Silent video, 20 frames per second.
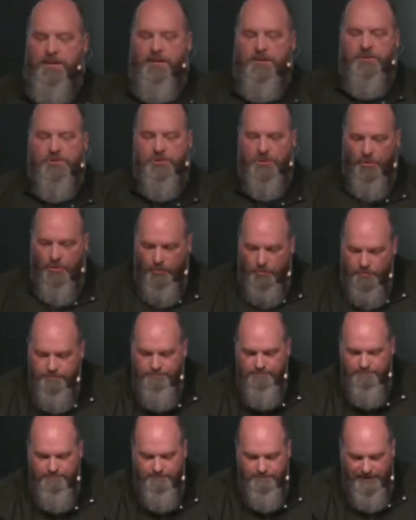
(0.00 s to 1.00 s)
So
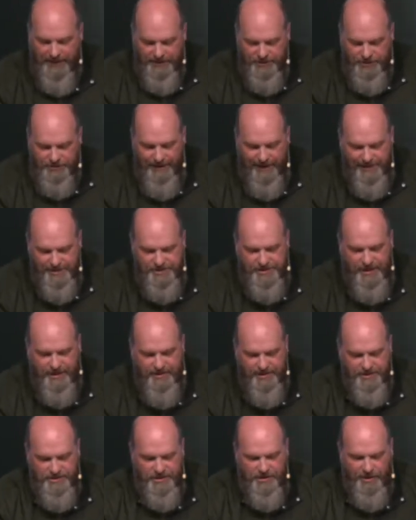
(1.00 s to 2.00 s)
let's try to say
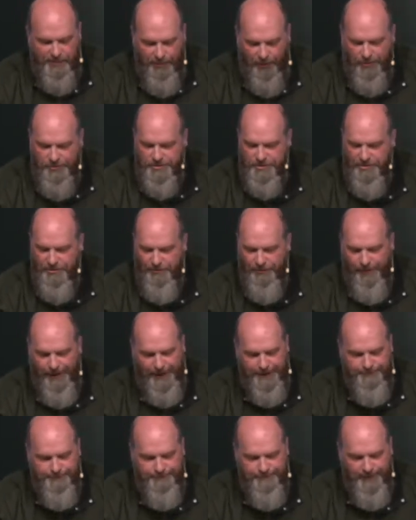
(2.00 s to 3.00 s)
this in a personal way,
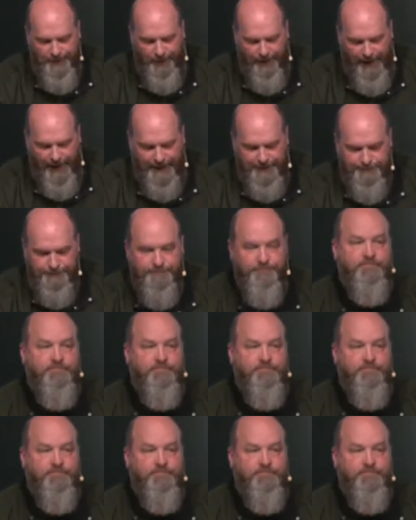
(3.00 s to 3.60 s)
all right?